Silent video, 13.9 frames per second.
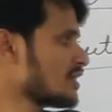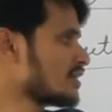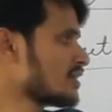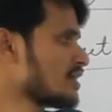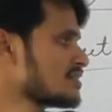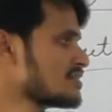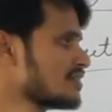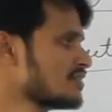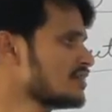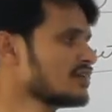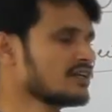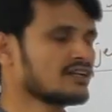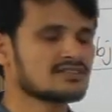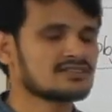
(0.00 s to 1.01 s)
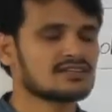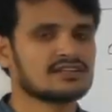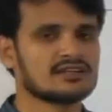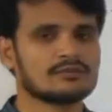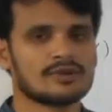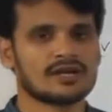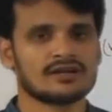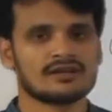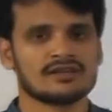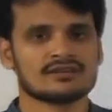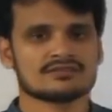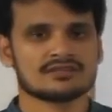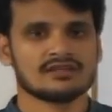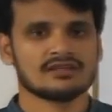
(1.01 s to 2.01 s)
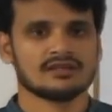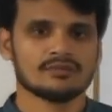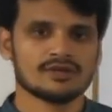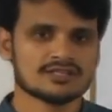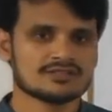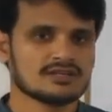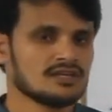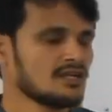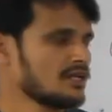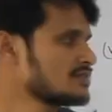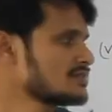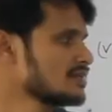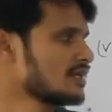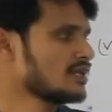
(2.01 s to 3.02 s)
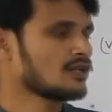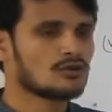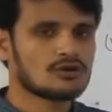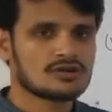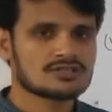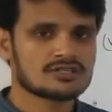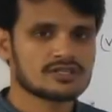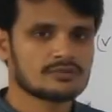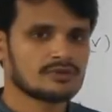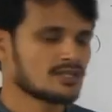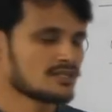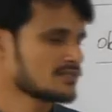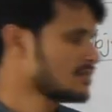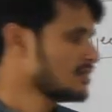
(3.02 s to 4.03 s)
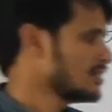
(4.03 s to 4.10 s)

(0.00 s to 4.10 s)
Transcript: we can consider that intersecting point as image. It's an enlarged image.